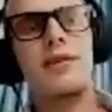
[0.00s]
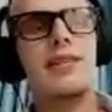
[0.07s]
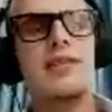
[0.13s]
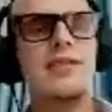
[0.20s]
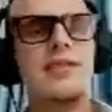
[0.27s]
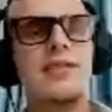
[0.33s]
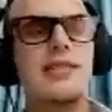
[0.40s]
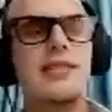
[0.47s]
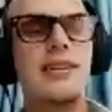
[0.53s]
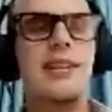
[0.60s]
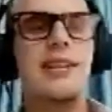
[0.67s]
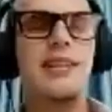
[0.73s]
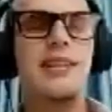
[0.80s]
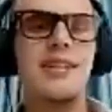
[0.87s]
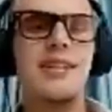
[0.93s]
So
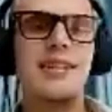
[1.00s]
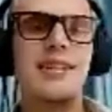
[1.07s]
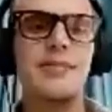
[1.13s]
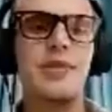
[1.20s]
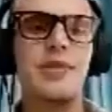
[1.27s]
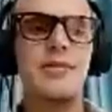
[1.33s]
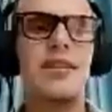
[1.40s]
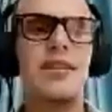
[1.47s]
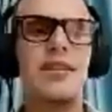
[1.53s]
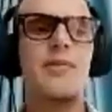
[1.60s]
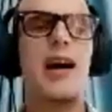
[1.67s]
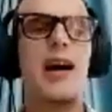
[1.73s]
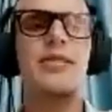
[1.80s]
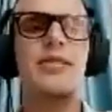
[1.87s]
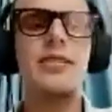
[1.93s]
but with the
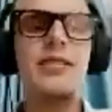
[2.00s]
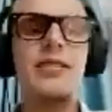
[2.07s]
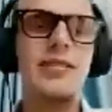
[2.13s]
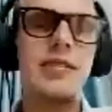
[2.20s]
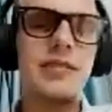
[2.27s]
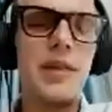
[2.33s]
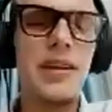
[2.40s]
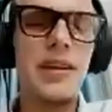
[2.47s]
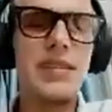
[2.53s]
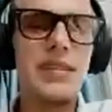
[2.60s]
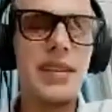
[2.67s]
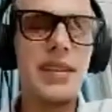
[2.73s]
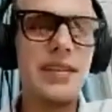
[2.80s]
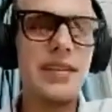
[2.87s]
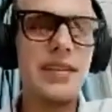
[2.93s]
modern medicine,
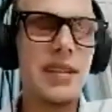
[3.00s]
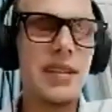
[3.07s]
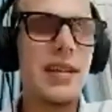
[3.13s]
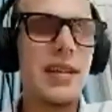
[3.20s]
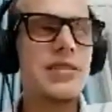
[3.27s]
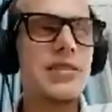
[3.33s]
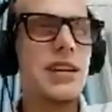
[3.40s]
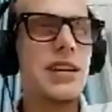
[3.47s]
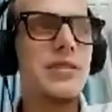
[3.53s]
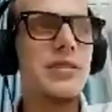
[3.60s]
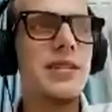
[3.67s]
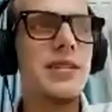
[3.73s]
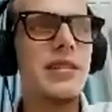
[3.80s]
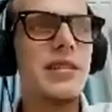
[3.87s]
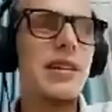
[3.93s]
technology, everything,
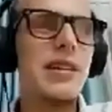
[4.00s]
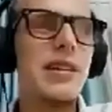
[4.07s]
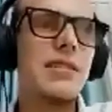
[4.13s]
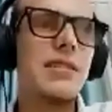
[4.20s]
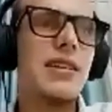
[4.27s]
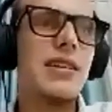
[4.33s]
like yeah,